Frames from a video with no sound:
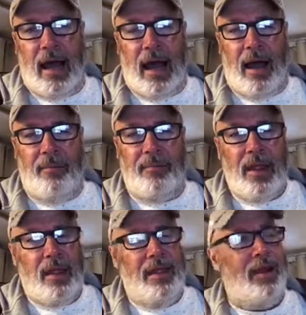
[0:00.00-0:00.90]

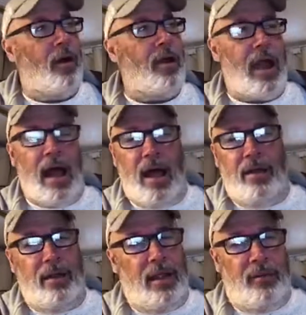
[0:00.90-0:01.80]
Ariane
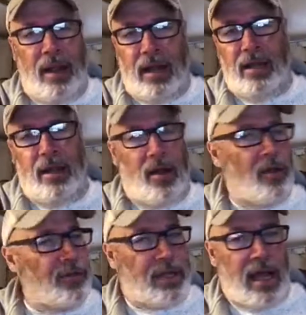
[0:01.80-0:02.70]
and Randy
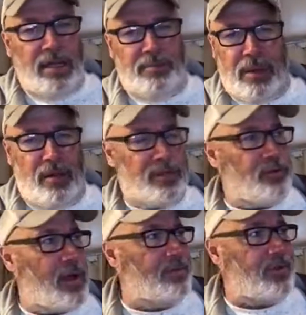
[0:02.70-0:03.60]
and all those guys have been in the
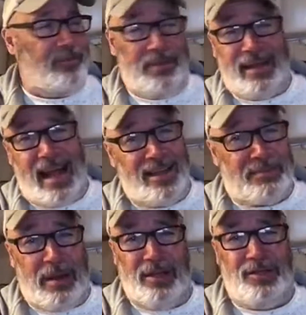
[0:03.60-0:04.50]
swamp, so I've been kind
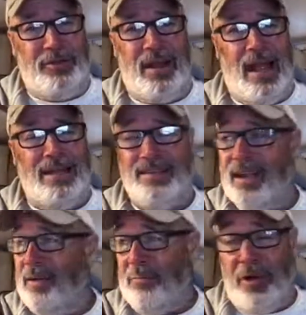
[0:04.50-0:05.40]
of spending 2 days
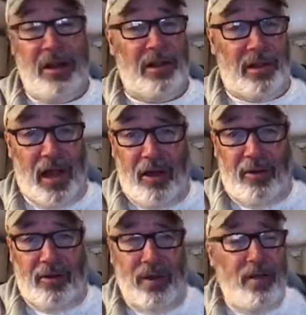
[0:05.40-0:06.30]
pretty
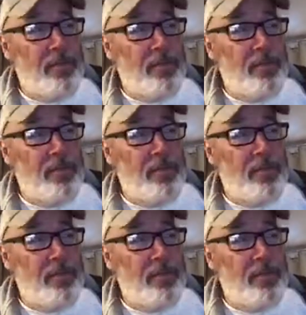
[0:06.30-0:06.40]
alone